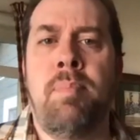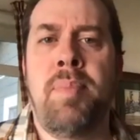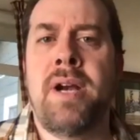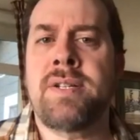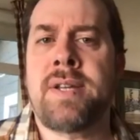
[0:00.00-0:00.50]

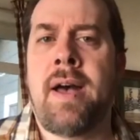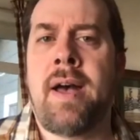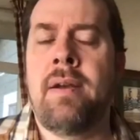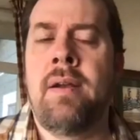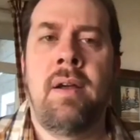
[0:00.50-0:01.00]
bear
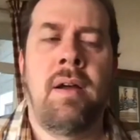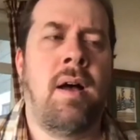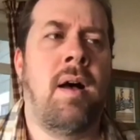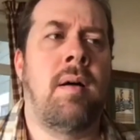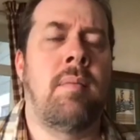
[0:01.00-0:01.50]
scat.
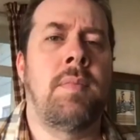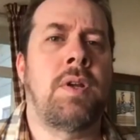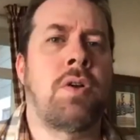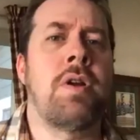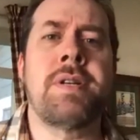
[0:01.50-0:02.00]
Um,
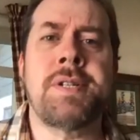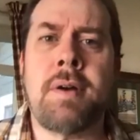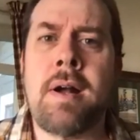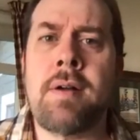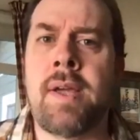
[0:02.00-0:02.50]
the critters
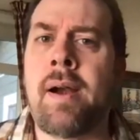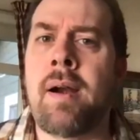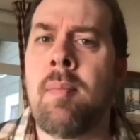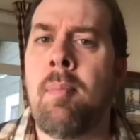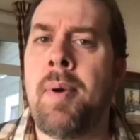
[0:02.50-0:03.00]
are out
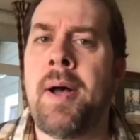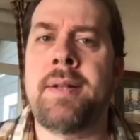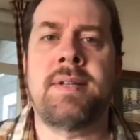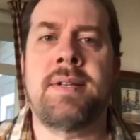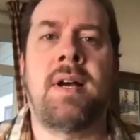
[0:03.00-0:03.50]
there,
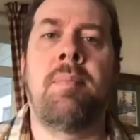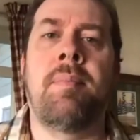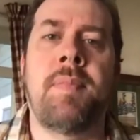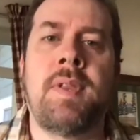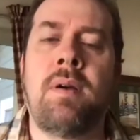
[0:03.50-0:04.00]
but
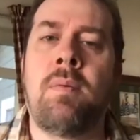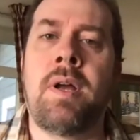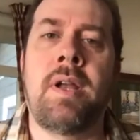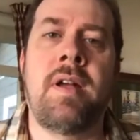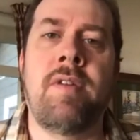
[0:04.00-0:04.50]
um, they don't
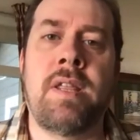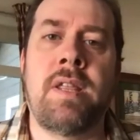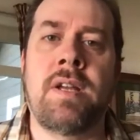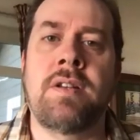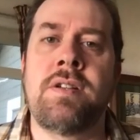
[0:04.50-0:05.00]
want to have
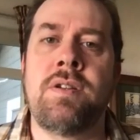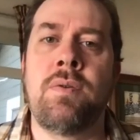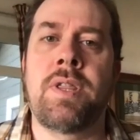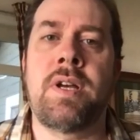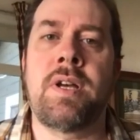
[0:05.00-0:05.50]
anything to do
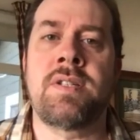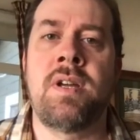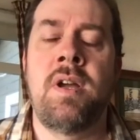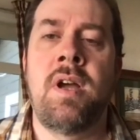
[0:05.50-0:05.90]
with us.